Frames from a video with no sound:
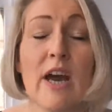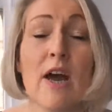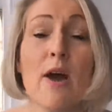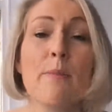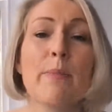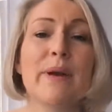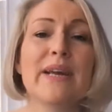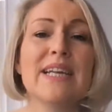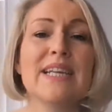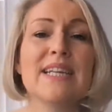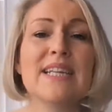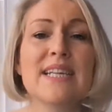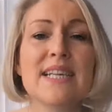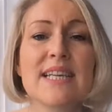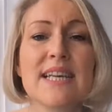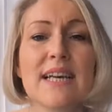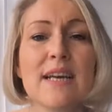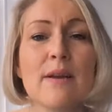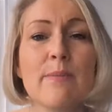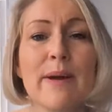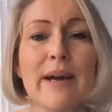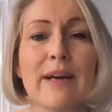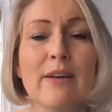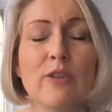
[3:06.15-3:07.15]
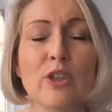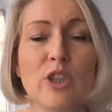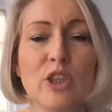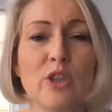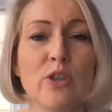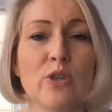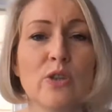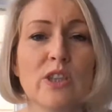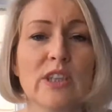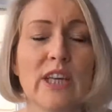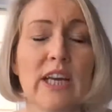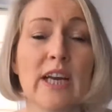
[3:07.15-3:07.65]
but it's still about
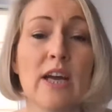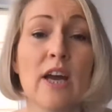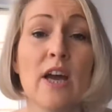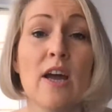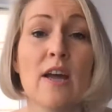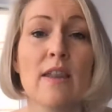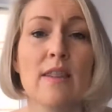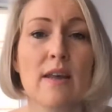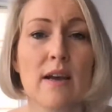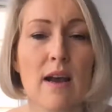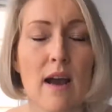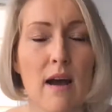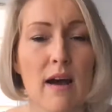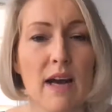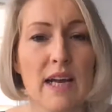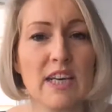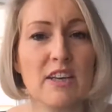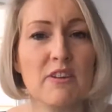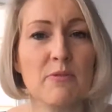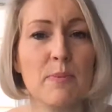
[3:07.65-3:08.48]
choosing the kind